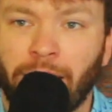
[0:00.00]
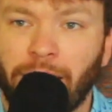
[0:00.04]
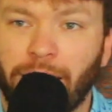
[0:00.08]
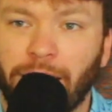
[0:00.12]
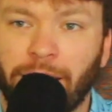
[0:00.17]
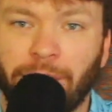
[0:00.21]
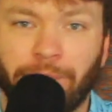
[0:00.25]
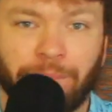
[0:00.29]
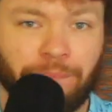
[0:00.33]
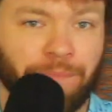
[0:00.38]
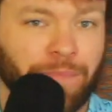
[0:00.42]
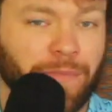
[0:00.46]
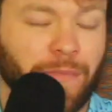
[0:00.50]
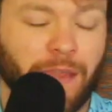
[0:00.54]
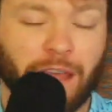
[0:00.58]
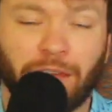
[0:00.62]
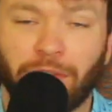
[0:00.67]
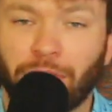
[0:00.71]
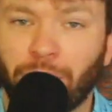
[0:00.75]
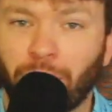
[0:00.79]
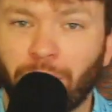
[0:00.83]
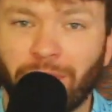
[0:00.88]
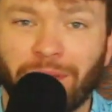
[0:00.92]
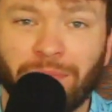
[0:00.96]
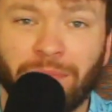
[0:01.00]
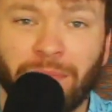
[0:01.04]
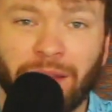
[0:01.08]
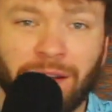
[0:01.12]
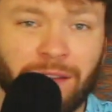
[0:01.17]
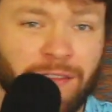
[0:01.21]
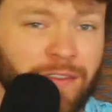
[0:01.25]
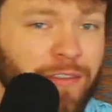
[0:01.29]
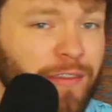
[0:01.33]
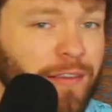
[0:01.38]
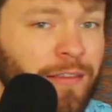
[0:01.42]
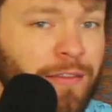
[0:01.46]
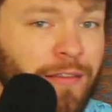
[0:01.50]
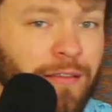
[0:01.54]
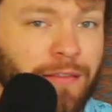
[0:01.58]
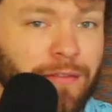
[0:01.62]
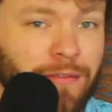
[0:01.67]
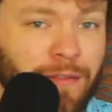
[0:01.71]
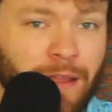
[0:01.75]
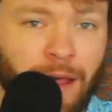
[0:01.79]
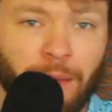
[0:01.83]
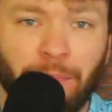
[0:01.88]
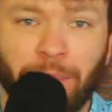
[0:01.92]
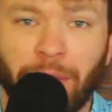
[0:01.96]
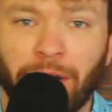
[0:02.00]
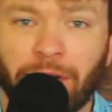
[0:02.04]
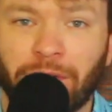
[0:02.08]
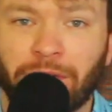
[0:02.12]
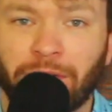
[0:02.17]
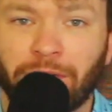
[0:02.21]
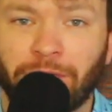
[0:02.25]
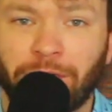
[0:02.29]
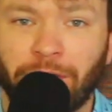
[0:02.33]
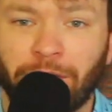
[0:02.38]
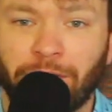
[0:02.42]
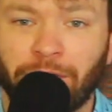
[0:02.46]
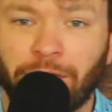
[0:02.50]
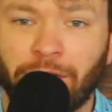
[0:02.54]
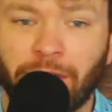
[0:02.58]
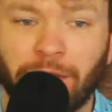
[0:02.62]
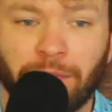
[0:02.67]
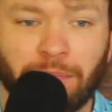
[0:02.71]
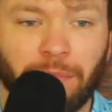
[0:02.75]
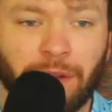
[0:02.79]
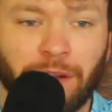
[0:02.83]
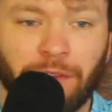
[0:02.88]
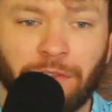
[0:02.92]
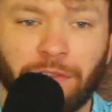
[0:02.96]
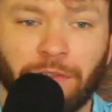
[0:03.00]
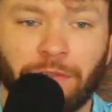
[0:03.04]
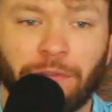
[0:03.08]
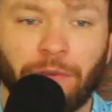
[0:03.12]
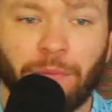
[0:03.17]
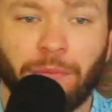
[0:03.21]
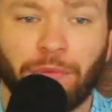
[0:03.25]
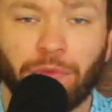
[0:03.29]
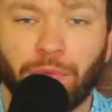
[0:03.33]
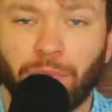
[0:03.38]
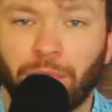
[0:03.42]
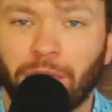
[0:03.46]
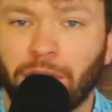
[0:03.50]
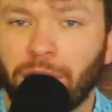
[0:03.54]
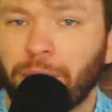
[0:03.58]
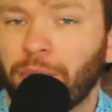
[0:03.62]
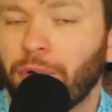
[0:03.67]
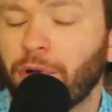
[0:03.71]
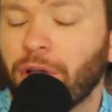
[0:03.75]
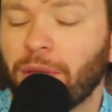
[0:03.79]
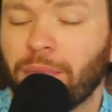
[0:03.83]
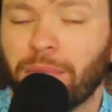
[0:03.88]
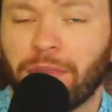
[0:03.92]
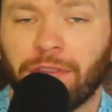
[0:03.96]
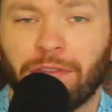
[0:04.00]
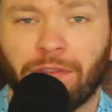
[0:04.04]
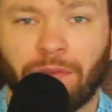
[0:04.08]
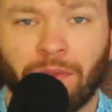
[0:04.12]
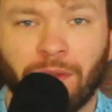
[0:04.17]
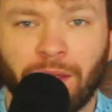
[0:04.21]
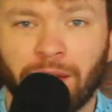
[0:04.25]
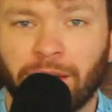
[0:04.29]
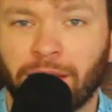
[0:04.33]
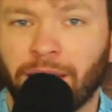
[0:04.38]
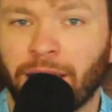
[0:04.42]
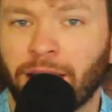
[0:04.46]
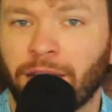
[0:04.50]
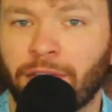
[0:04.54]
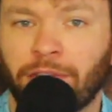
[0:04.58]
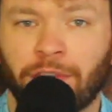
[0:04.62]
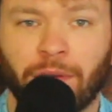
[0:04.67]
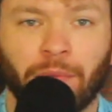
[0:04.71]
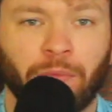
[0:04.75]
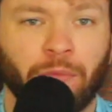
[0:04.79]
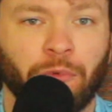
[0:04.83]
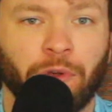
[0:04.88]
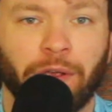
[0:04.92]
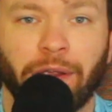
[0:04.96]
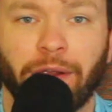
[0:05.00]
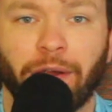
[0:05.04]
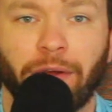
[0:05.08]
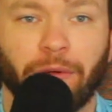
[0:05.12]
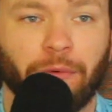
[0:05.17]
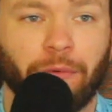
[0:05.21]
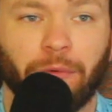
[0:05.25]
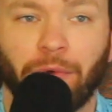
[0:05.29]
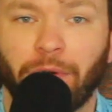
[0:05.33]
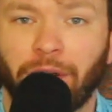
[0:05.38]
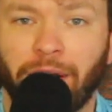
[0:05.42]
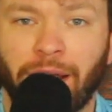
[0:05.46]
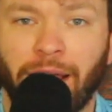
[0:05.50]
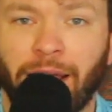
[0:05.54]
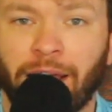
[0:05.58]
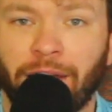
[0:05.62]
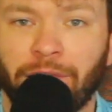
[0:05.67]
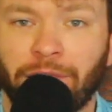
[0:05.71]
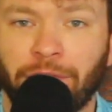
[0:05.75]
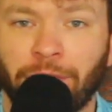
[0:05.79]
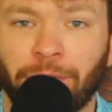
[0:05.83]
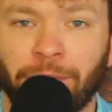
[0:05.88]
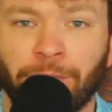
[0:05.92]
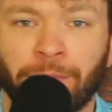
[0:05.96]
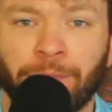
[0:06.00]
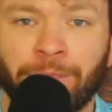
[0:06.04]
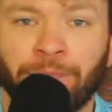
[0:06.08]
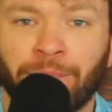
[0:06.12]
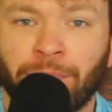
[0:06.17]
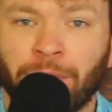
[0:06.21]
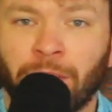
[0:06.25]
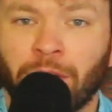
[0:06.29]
And 3 minutes is a lot better than 15 minutes if you're between appointments, need to get somewhere, what have you.